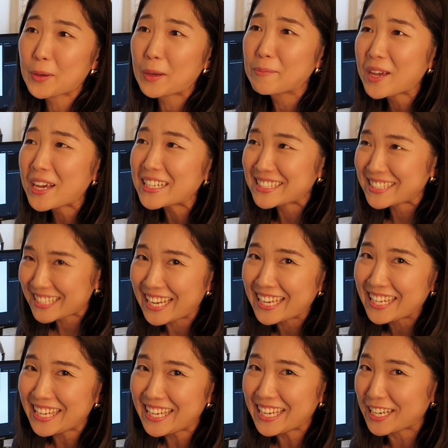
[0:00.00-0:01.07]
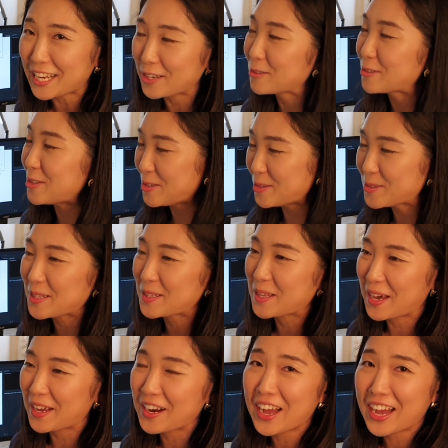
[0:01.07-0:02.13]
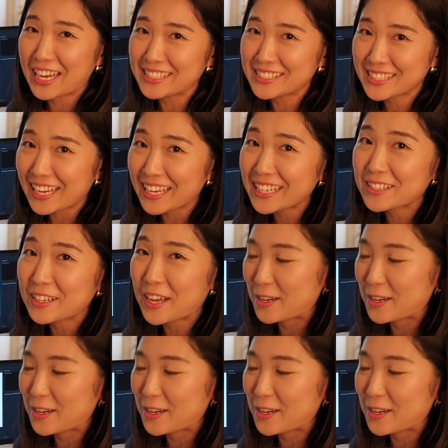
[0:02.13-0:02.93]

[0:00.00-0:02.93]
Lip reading: I'm not techie and I don't use a lot of high-tech